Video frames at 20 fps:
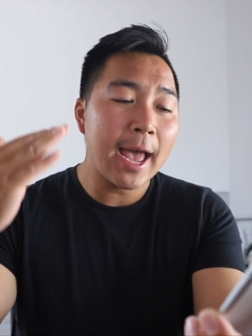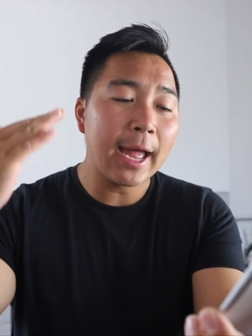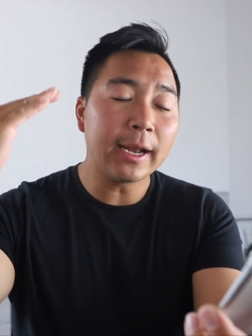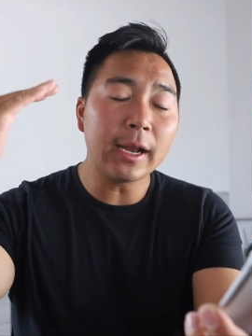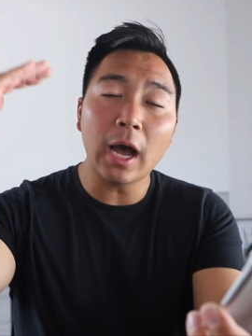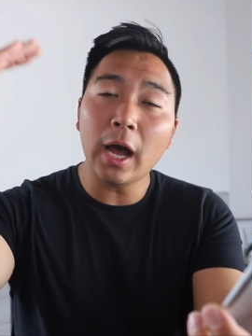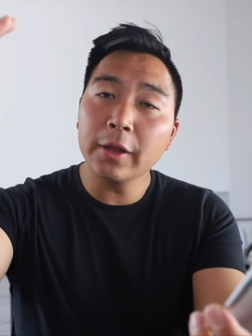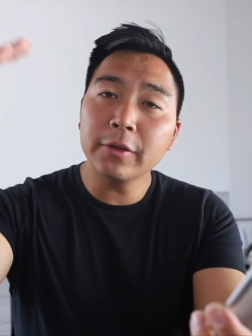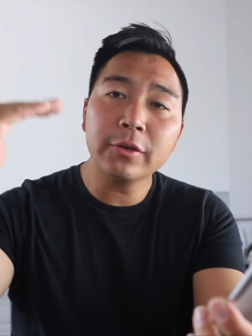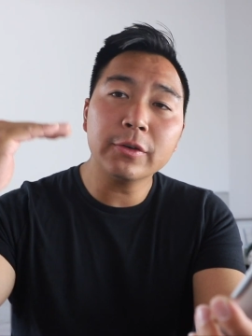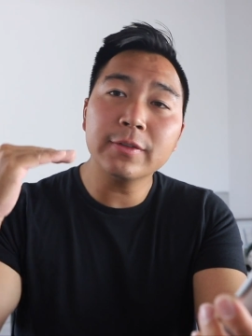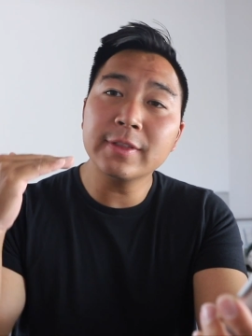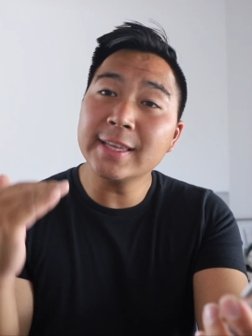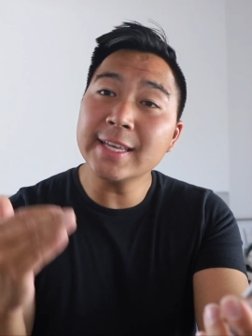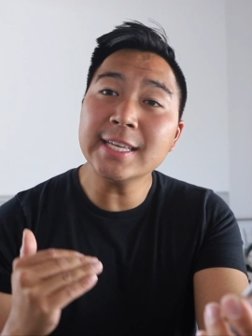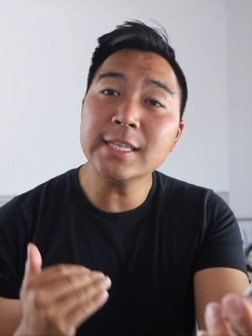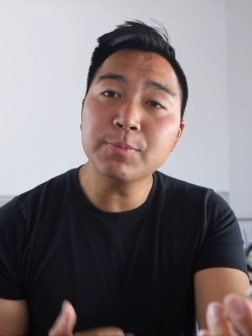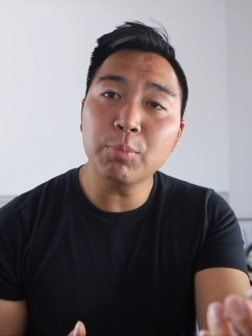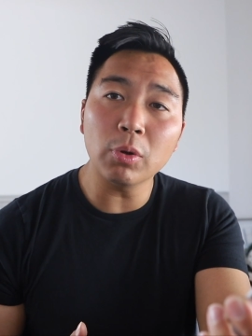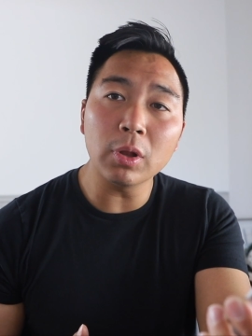and under
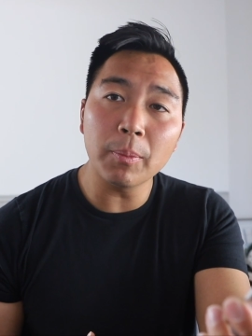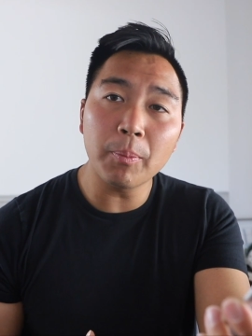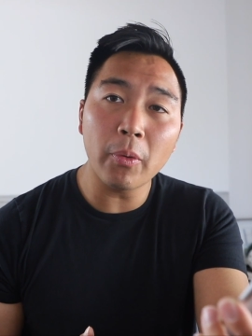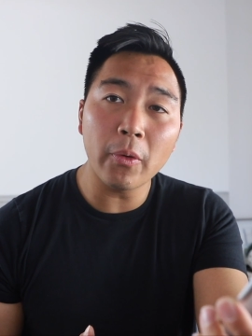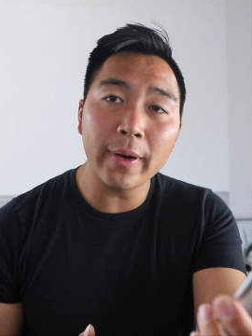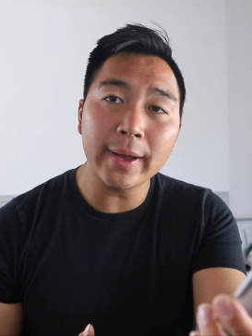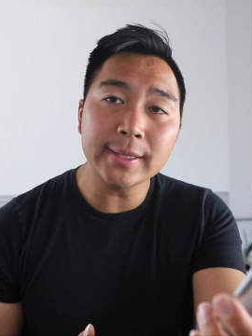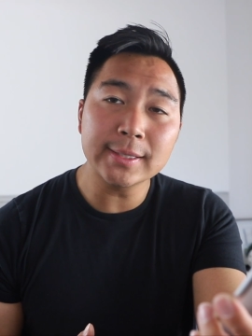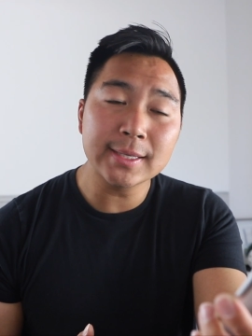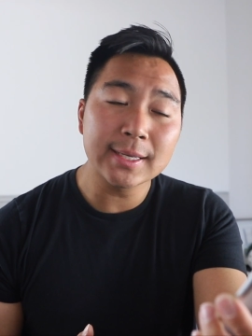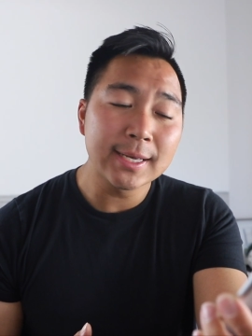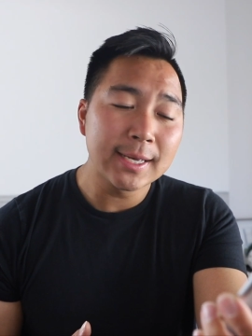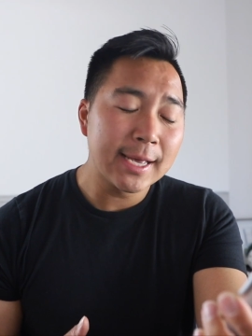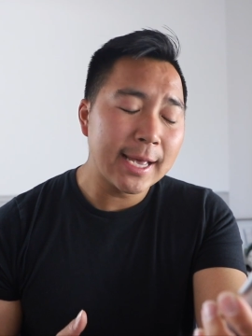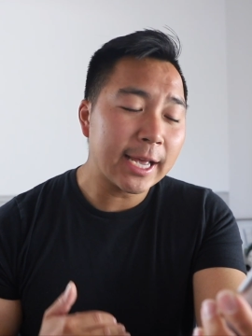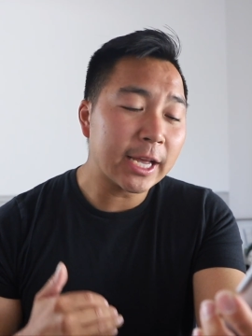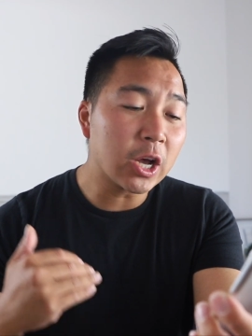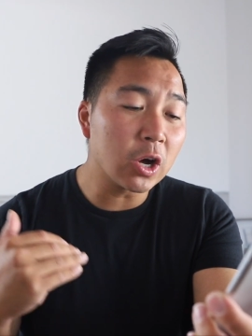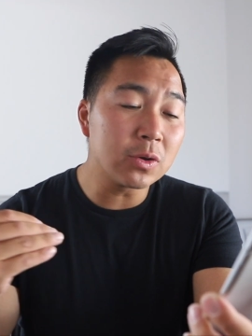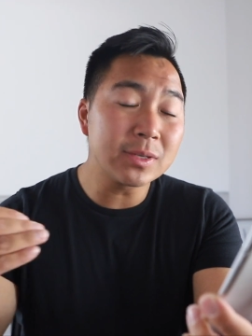these bullet points,
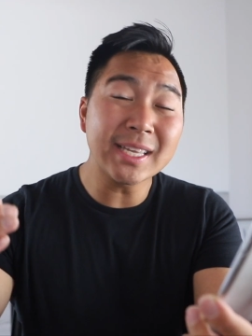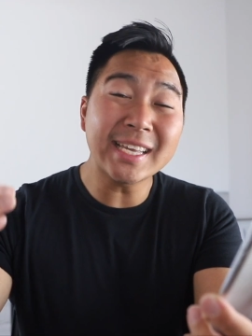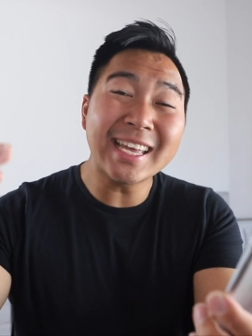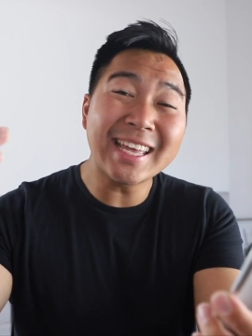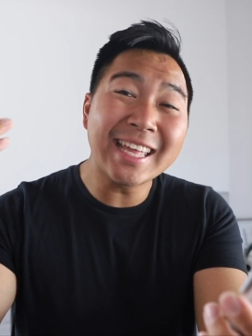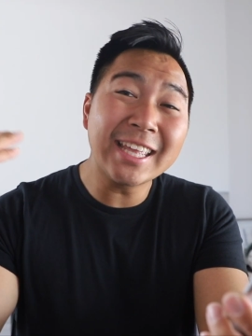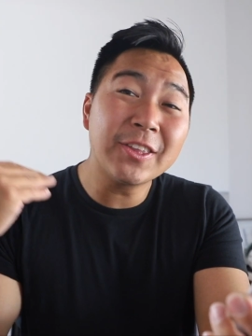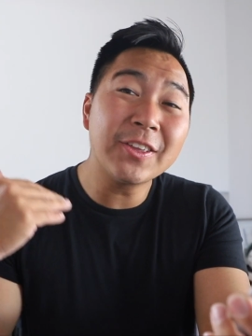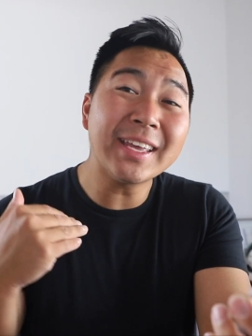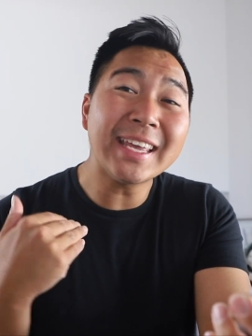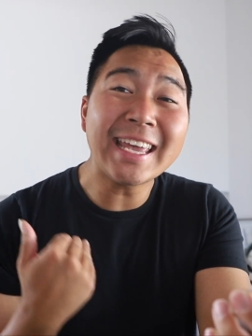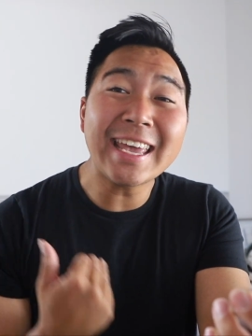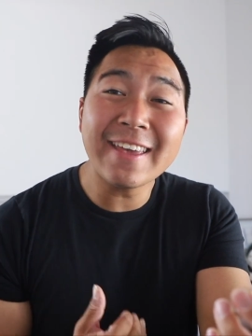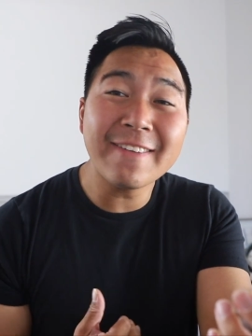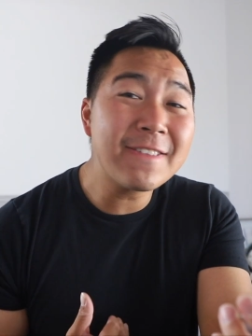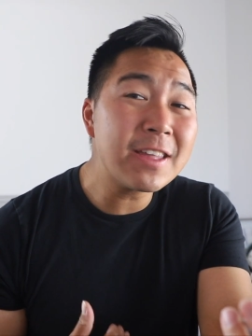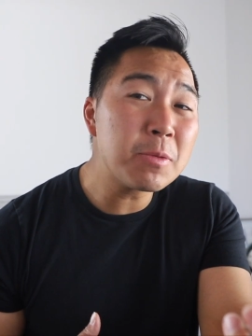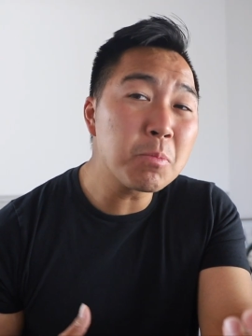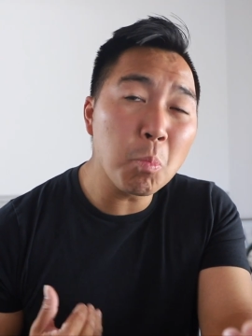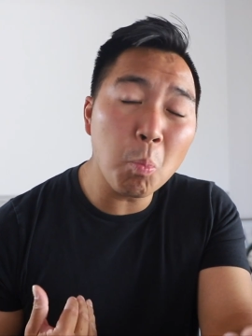it goes into
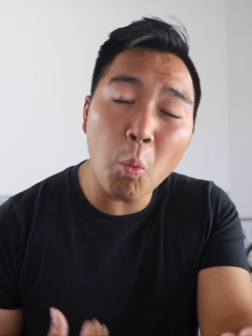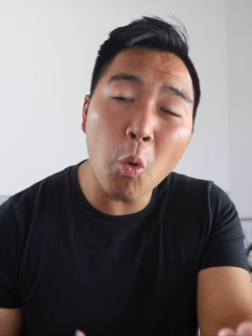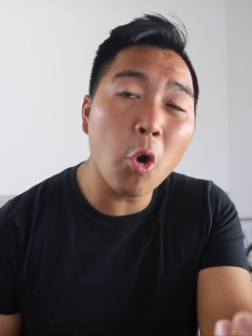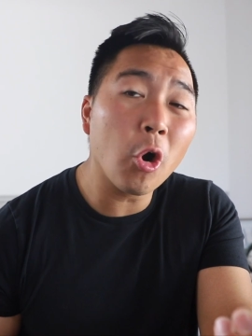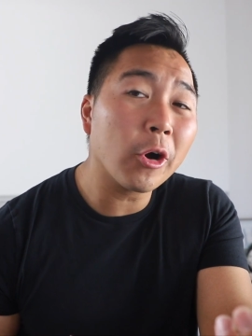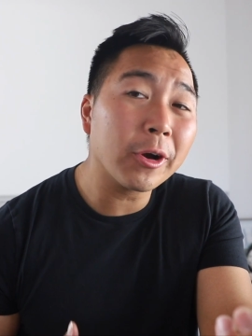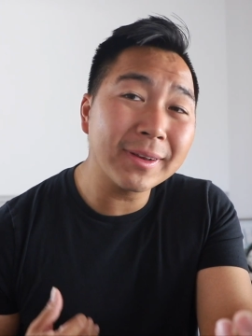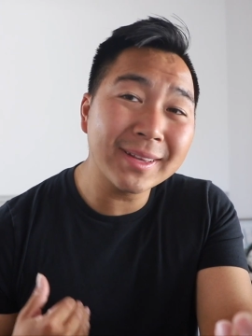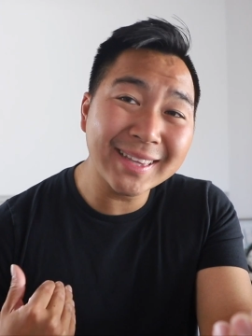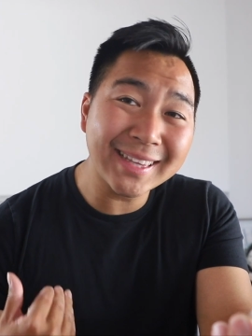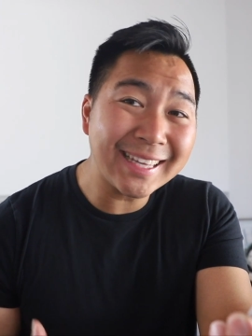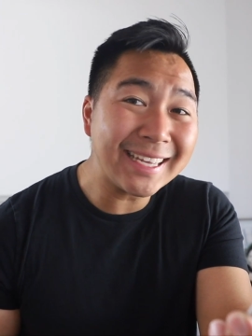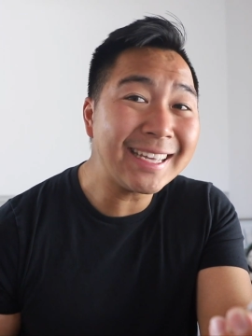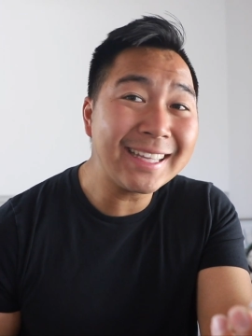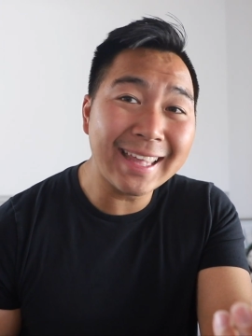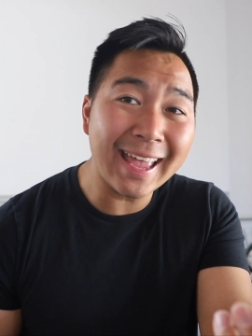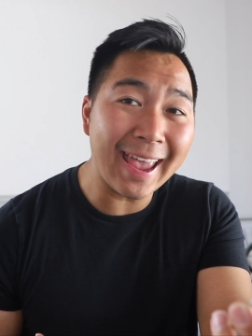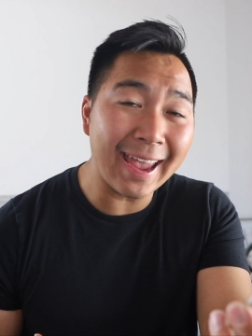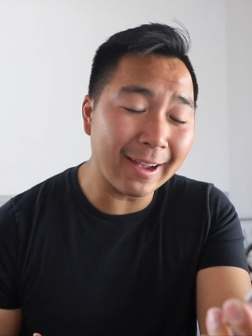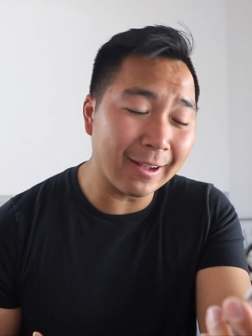even more
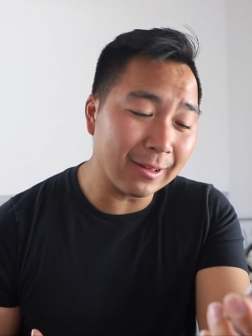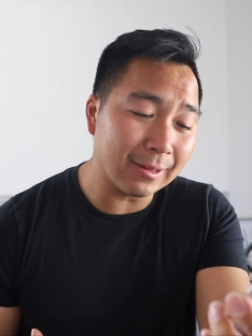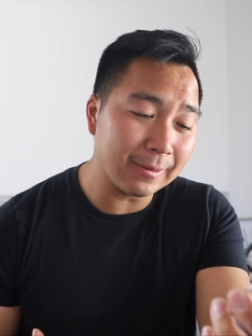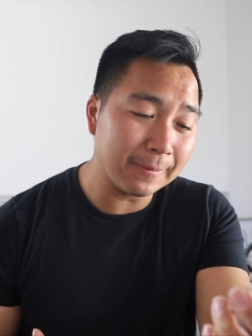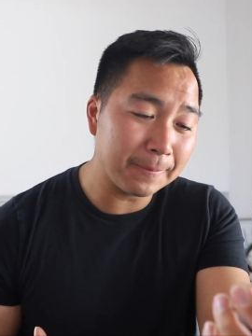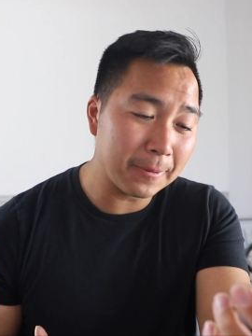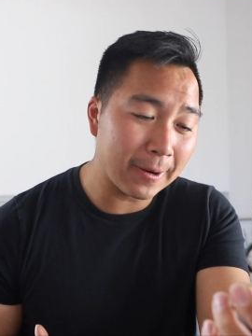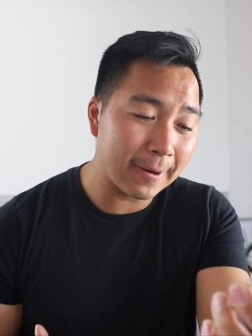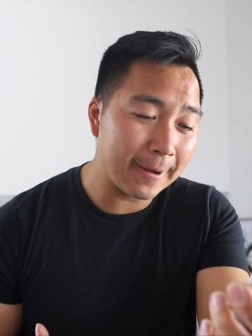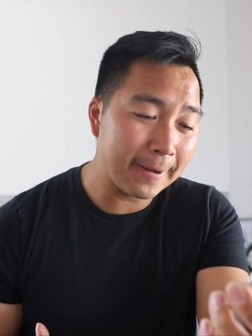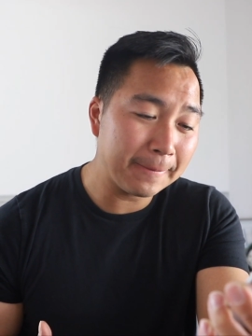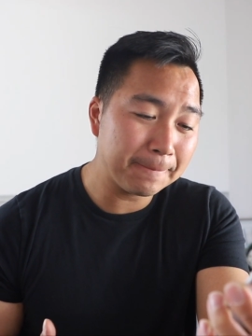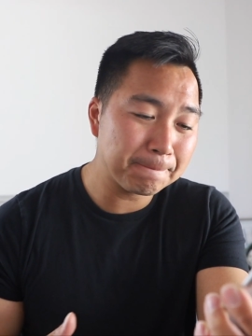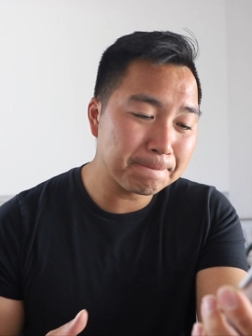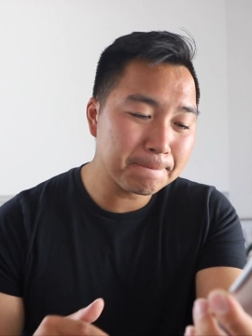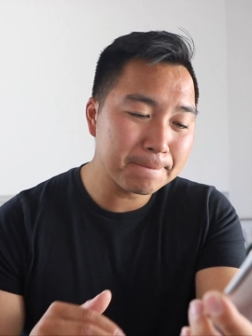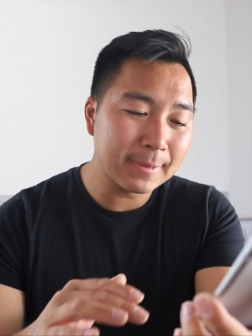detail, all right?